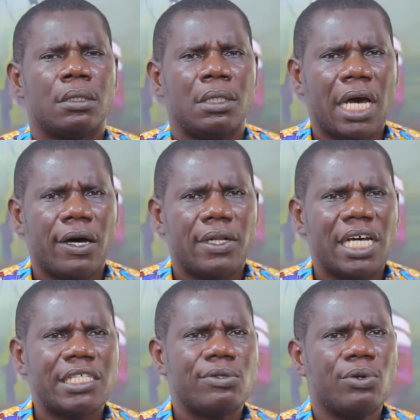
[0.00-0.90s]
Now,
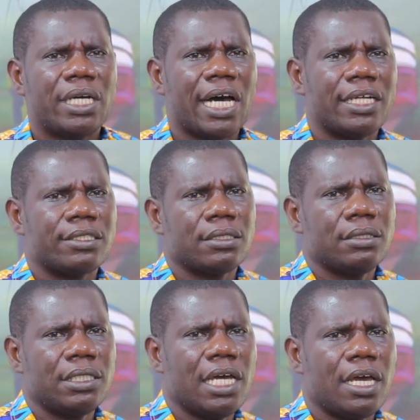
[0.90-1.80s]
let's look
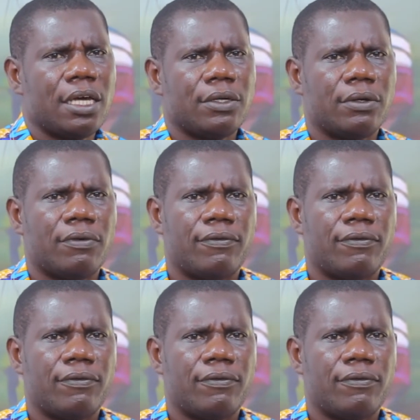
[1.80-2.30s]
at the